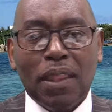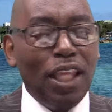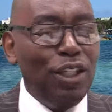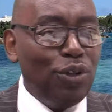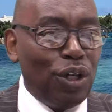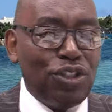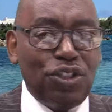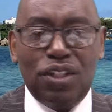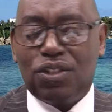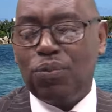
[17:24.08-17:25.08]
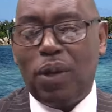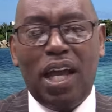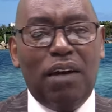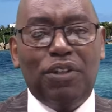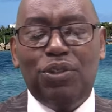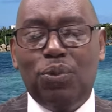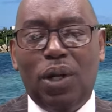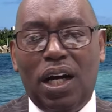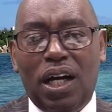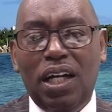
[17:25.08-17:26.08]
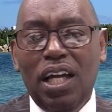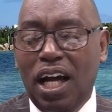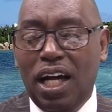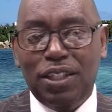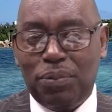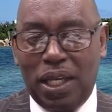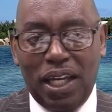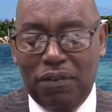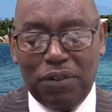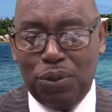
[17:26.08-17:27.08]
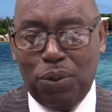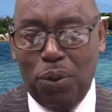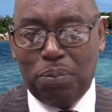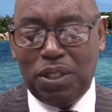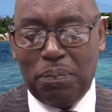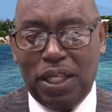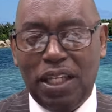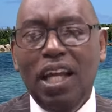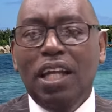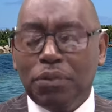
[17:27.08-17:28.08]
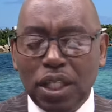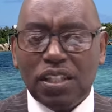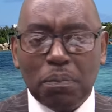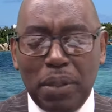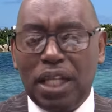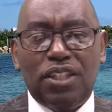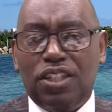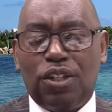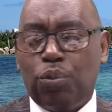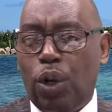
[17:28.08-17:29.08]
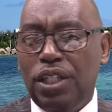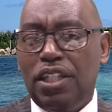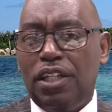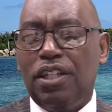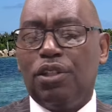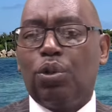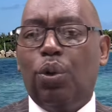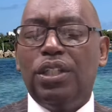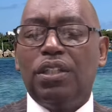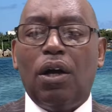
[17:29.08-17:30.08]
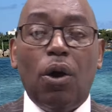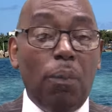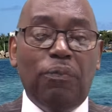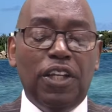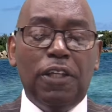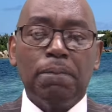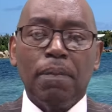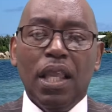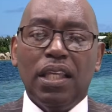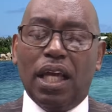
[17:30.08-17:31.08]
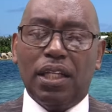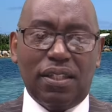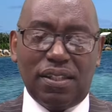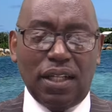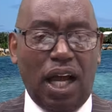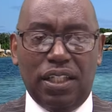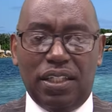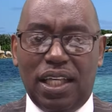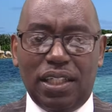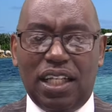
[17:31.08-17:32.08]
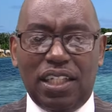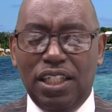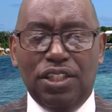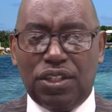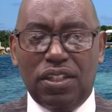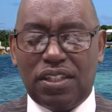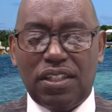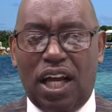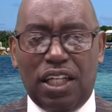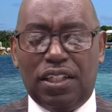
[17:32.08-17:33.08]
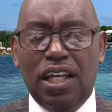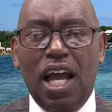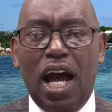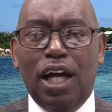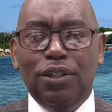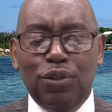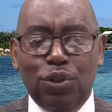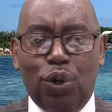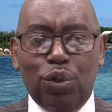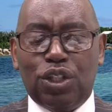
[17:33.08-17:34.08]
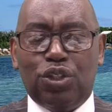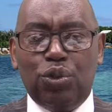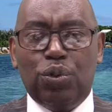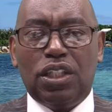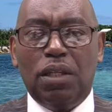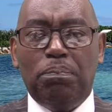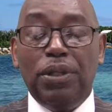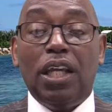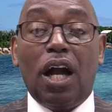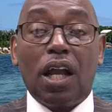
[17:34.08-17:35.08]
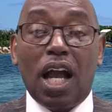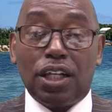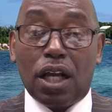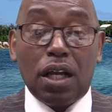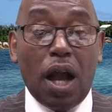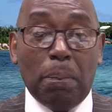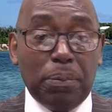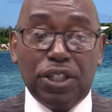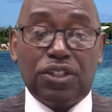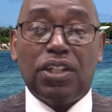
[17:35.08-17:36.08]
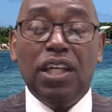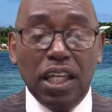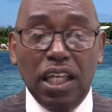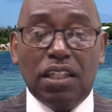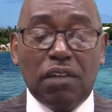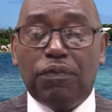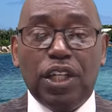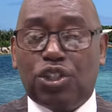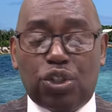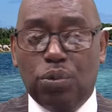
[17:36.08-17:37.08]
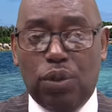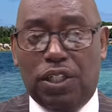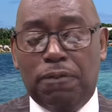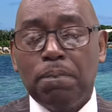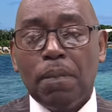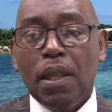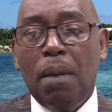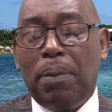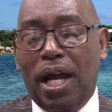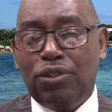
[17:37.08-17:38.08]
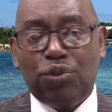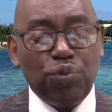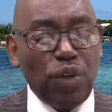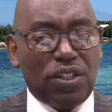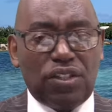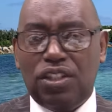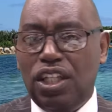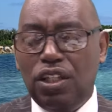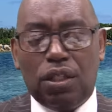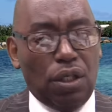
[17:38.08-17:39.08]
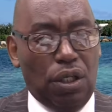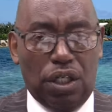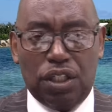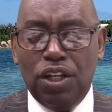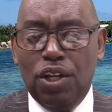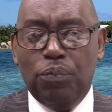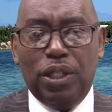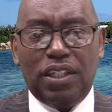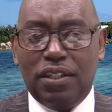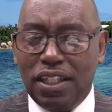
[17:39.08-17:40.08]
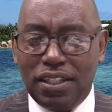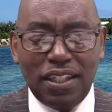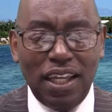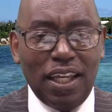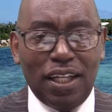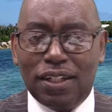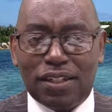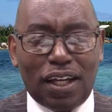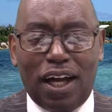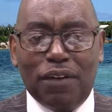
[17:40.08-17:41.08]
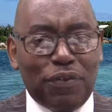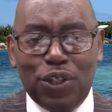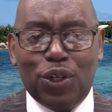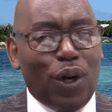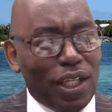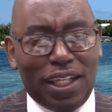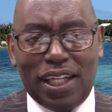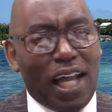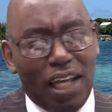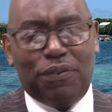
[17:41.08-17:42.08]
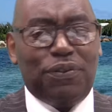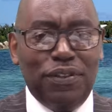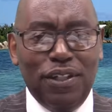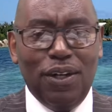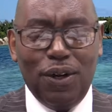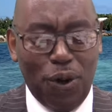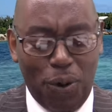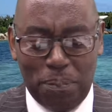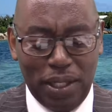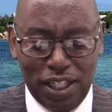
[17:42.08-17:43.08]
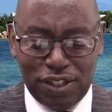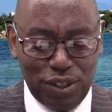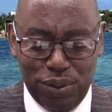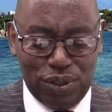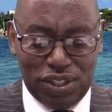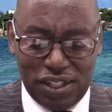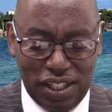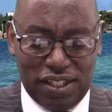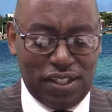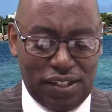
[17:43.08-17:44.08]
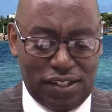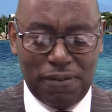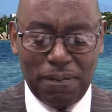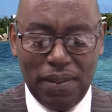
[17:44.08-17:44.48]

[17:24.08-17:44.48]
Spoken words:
in your church, wherever you are and wherever you hope to be. This message is one that is going to hopefully get us started, get that engine started, and know that you can be an accomplished individual by trusting God with the details of your life. Oh, bless you, Jesus.